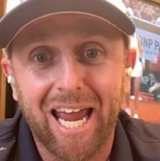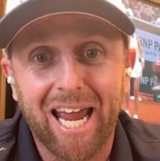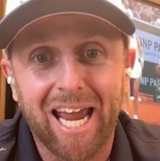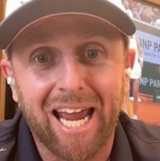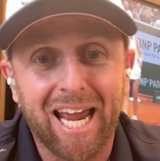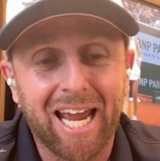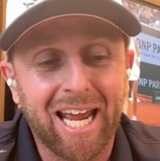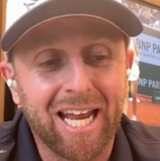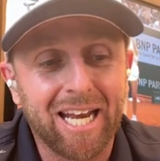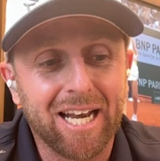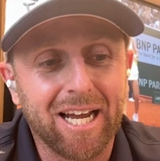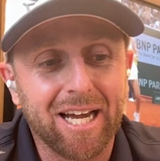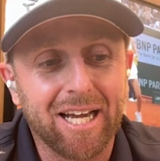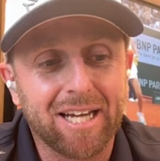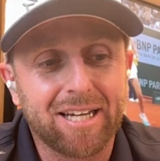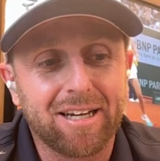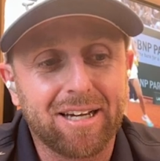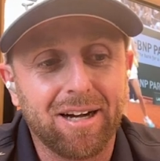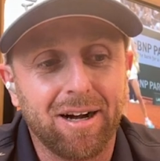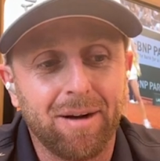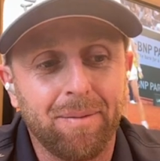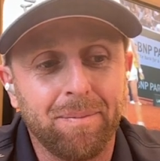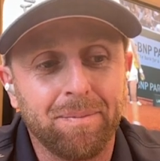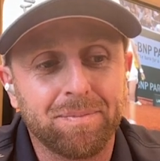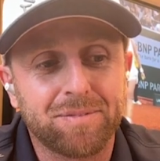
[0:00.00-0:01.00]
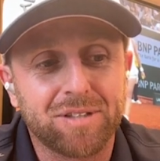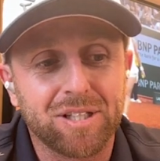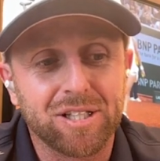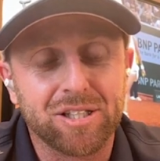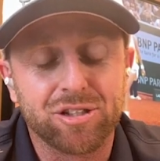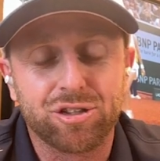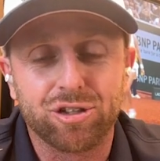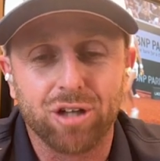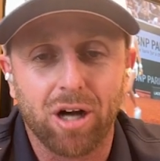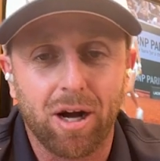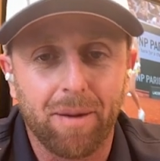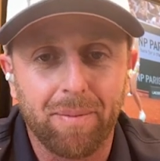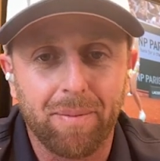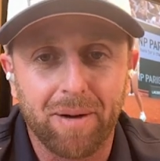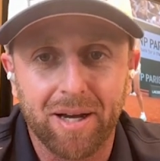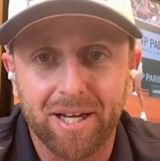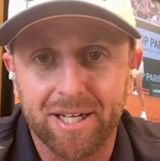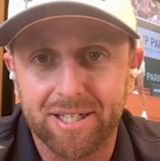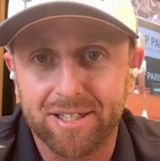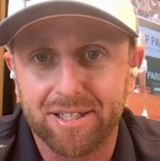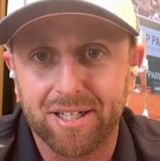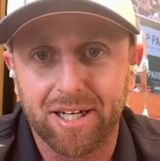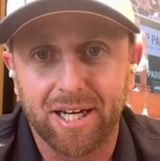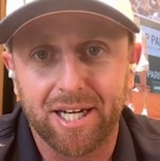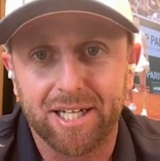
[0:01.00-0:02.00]
And I come to this job.
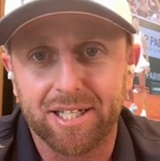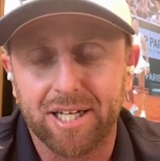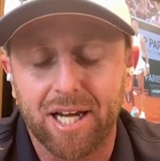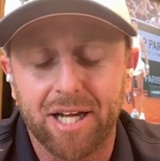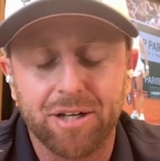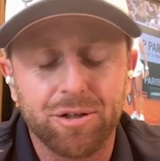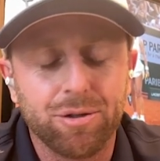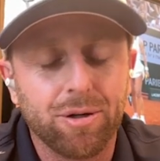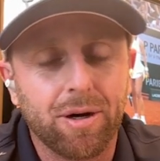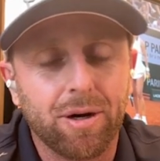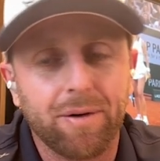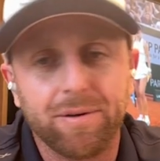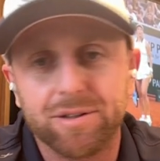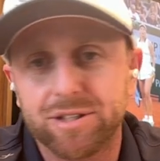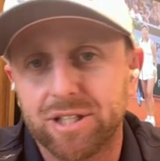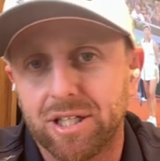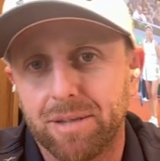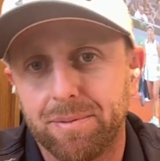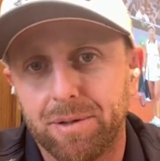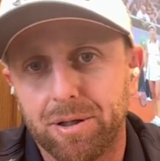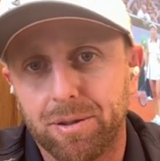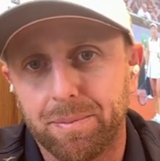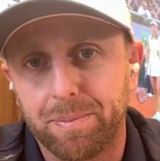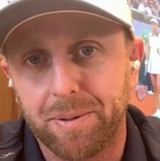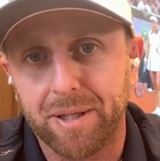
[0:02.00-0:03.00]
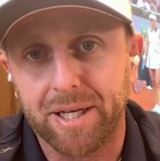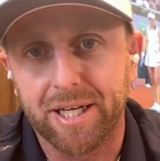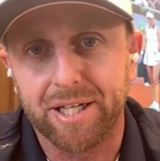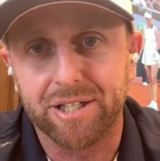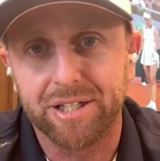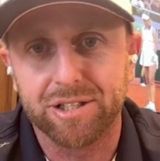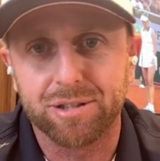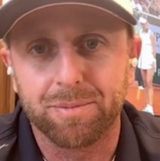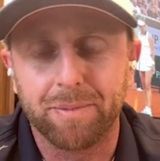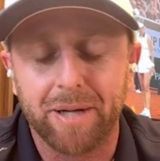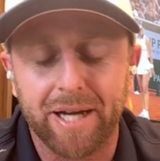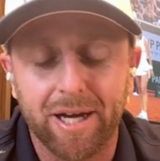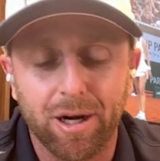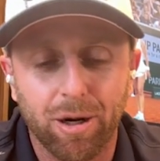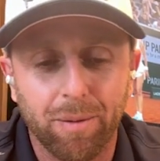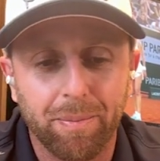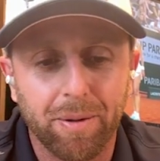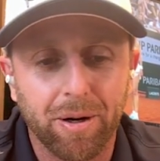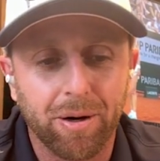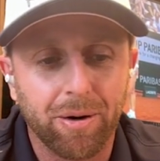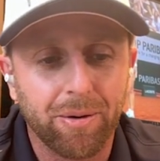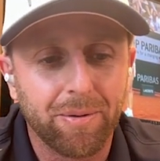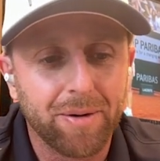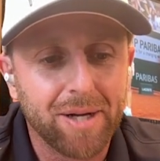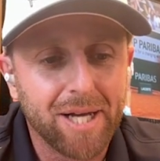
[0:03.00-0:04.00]
I knew I wasn't going to be able to play because of my
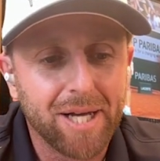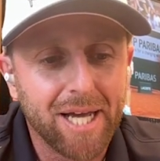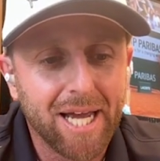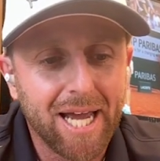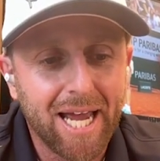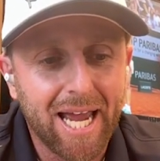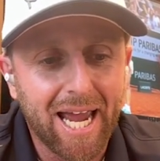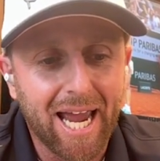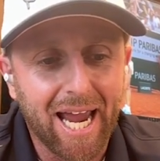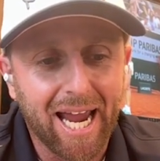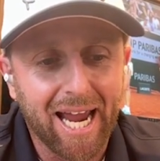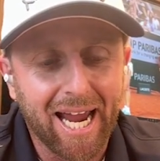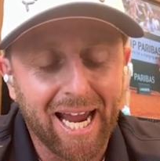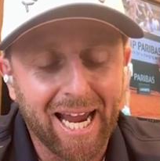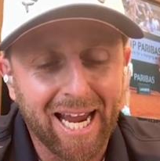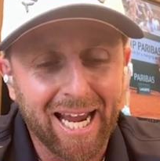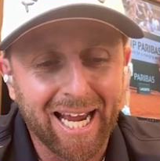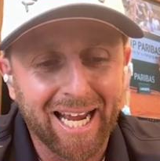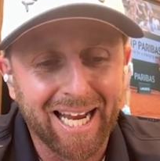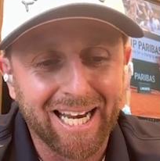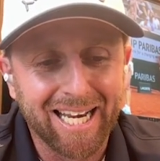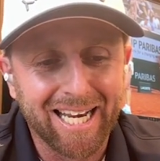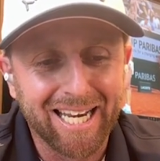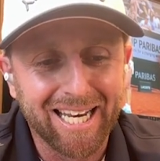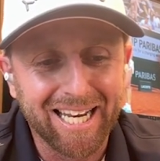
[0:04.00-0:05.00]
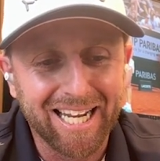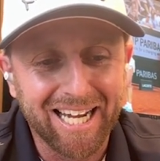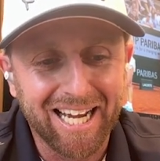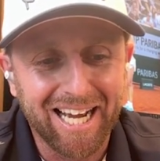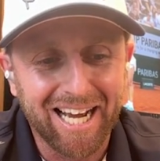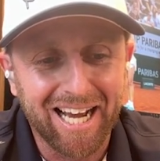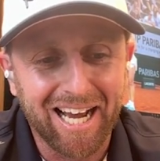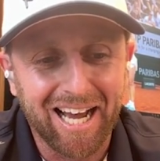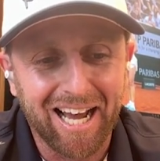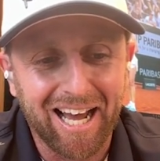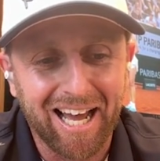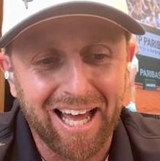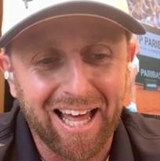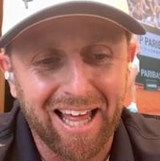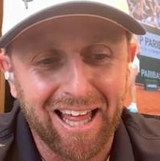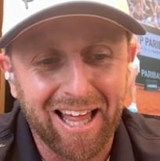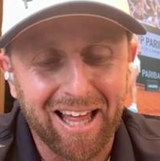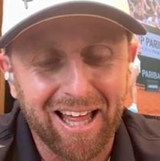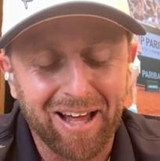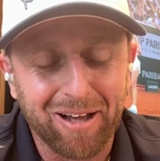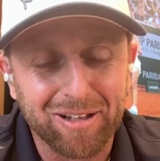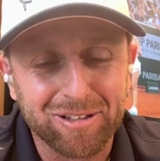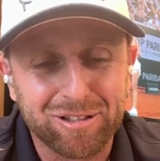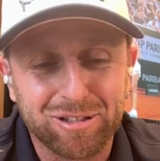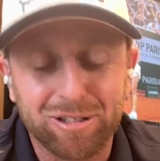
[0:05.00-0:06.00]
elbow. And
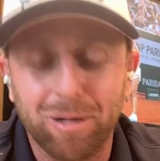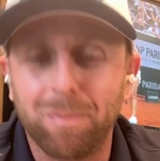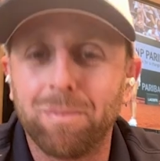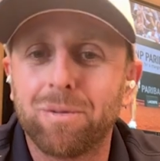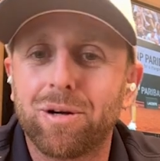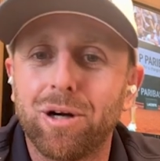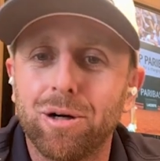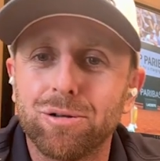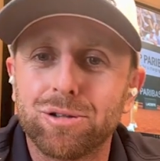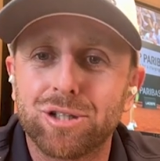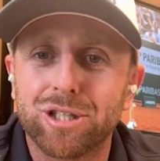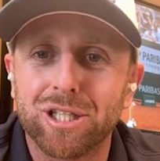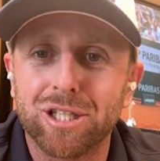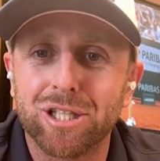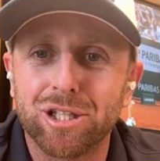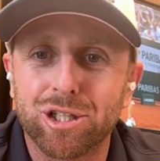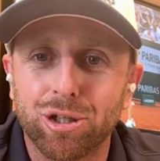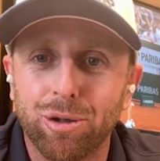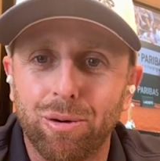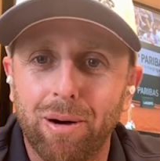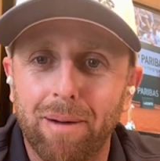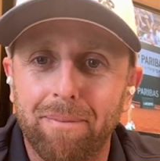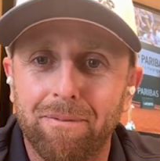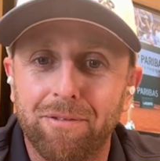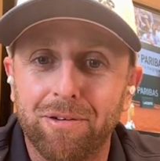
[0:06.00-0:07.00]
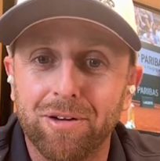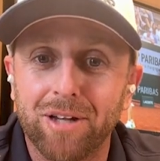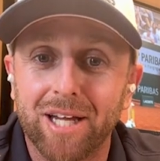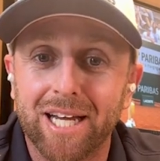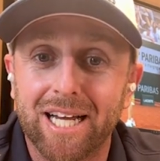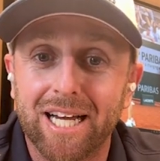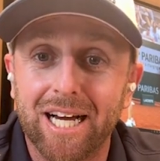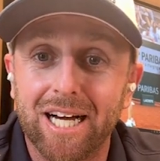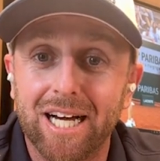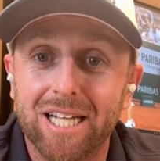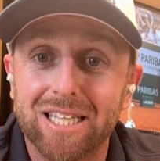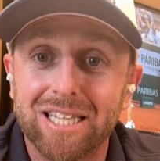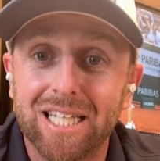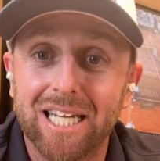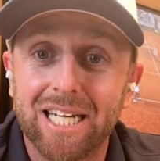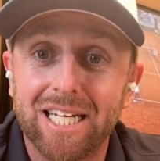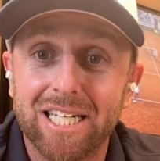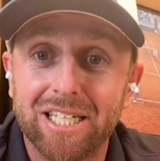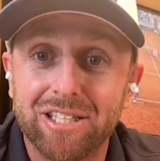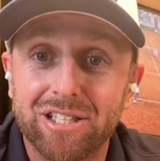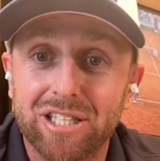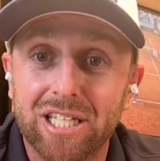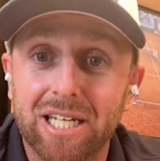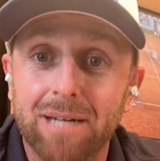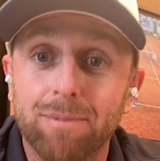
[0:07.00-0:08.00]
some coach didn't show up for like a
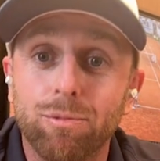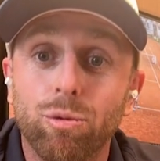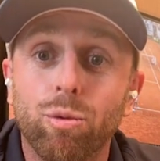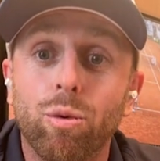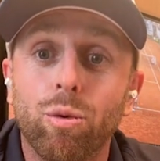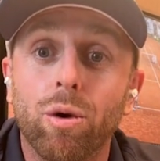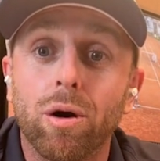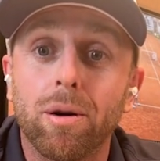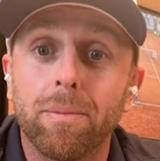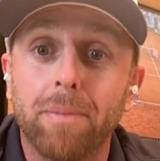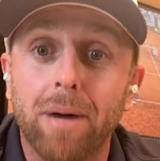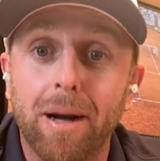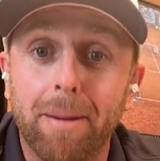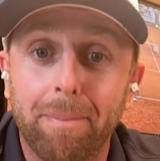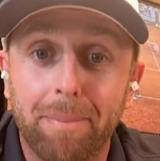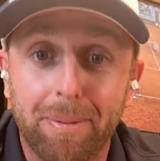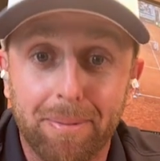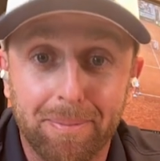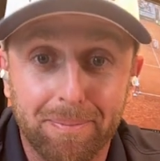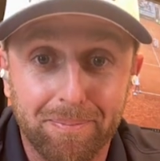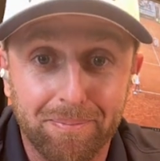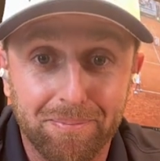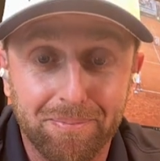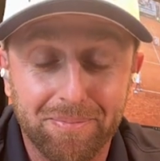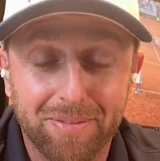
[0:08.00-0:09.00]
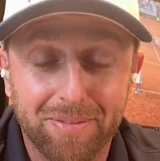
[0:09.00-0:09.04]
ladies team warm up.